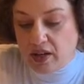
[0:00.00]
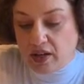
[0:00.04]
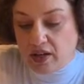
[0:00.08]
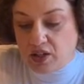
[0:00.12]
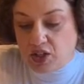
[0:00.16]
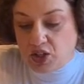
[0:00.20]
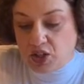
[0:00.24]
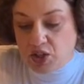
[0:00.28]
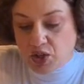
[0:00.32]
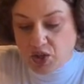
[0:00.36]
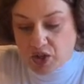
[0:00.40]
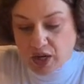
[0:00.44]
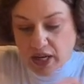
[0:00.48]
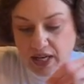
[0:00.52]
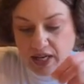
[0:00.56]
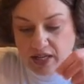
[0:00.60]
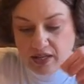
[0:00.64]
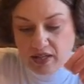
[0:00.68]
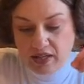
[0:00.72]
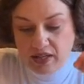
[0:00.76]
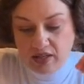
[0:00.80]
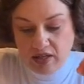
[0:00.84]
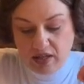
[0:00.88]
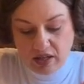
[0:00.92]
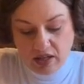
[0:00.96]
I
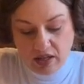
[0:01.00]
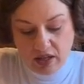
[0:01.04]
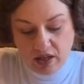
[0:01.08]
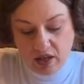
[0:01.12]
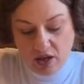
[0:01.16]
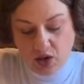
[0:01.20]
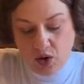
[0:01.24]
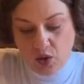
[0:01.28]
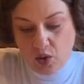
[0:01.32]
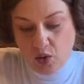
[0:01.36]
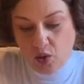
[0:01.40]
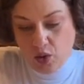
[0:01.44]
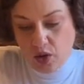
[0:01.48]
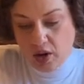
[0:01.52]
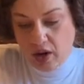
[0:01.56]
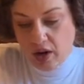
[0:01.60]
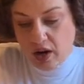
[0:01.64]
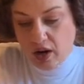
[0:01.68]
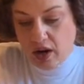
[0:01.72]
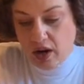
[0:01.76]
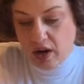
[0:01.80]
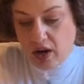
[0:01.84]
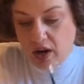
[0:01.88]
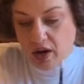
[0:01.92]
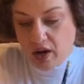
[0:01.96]
traced a
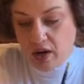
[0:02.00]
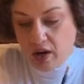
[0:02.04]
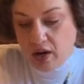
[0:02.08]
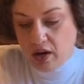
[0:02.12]
quarter